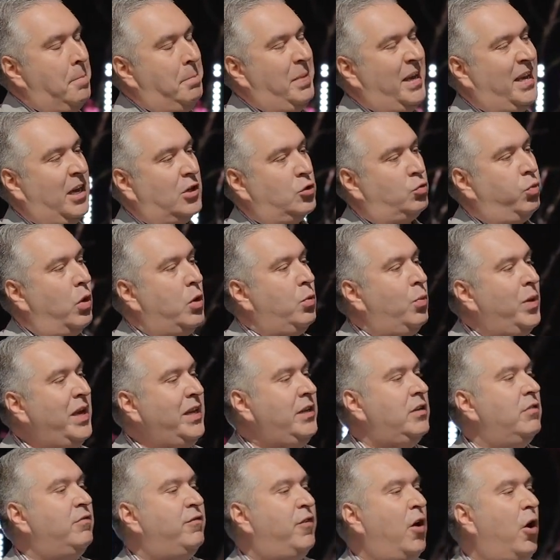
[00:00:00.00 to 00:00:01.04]
Because when we
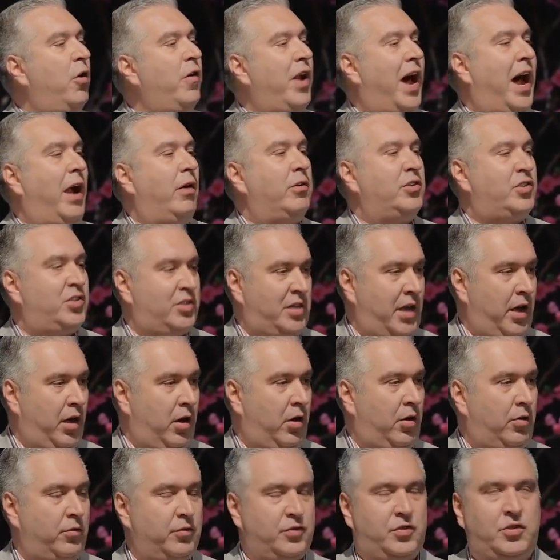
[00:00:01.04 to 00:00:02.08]
devote
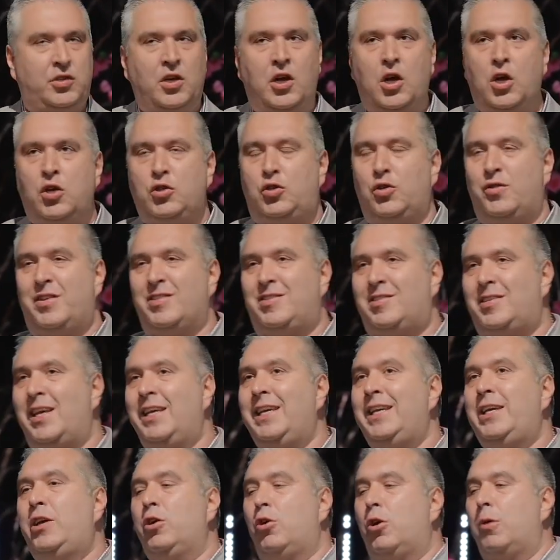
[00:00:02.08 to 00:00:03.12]
ourselves to the
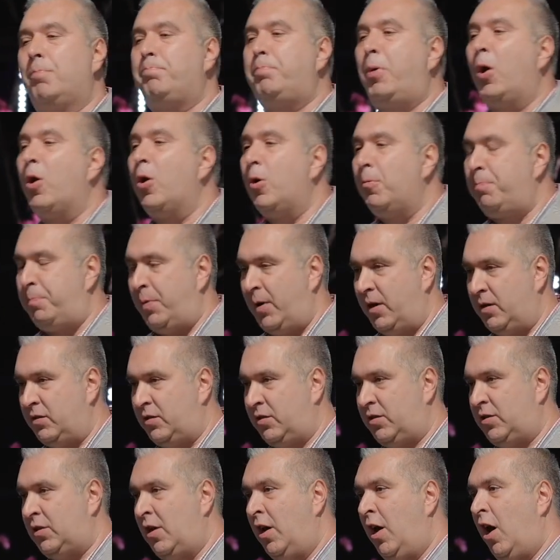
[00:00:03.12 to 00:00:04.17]
singular
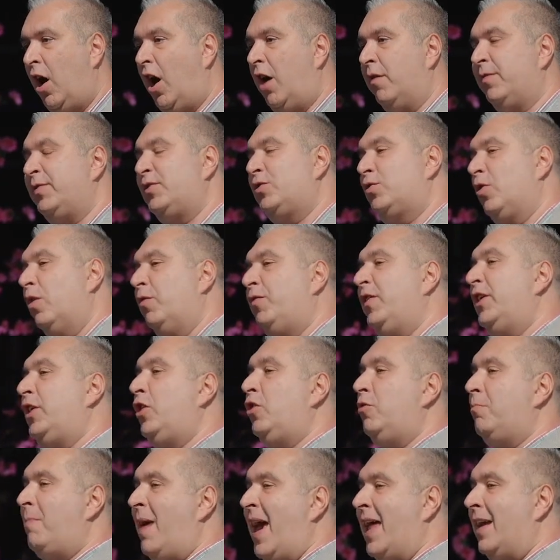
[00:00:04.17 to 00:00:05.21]
purpose of serving
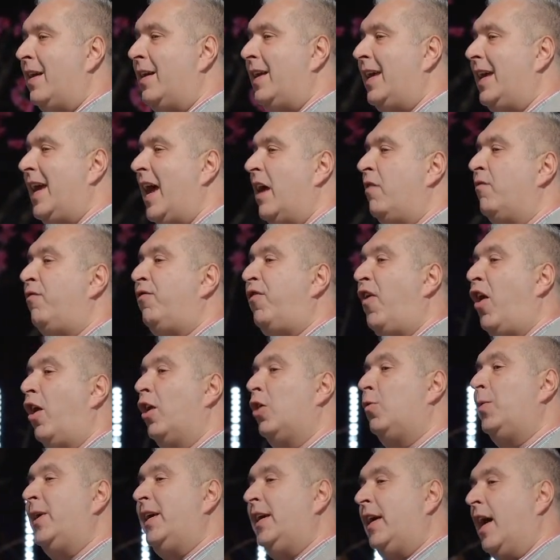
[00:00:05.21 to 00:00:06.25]
humanity and
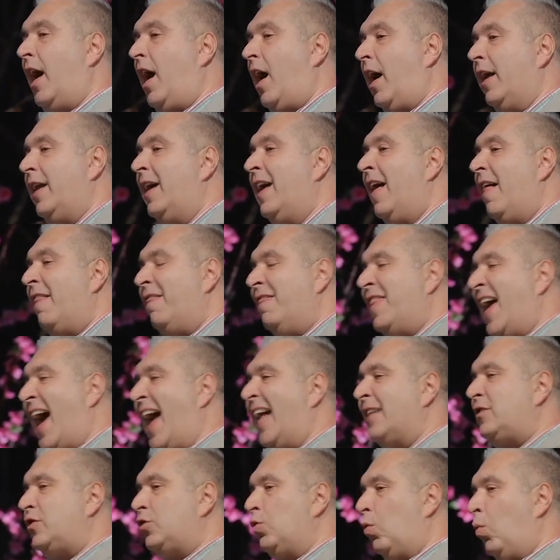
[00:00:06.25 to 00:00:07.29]
following God,
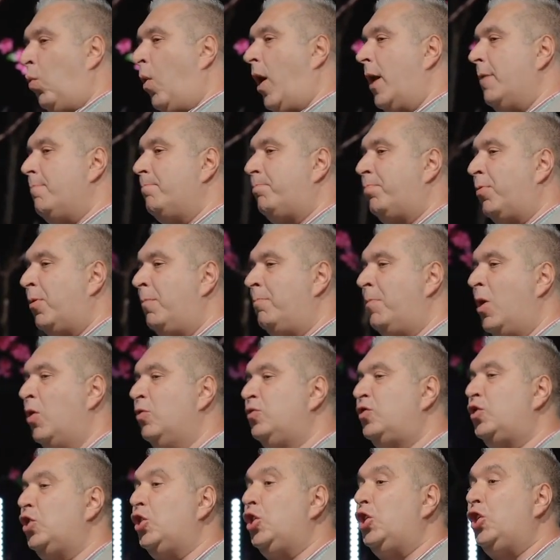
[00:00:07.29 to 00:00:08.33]
that's what
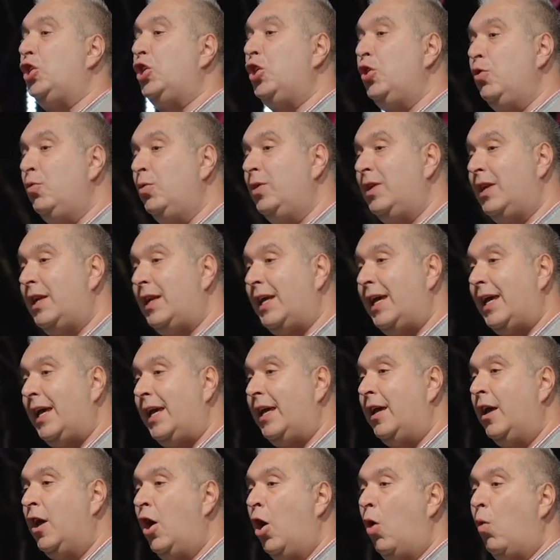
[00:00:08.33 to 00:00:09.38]
promotes
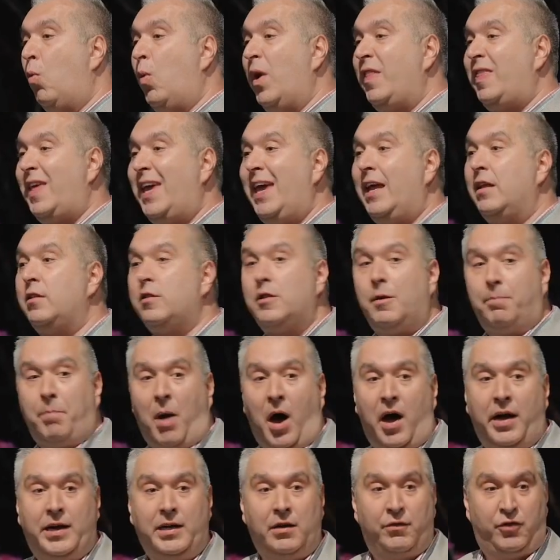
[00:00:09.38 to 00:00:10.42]
unity within the
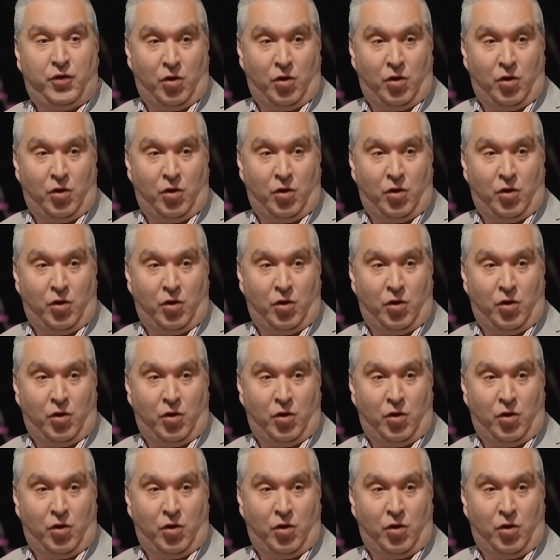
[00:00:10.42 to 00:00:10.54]
body of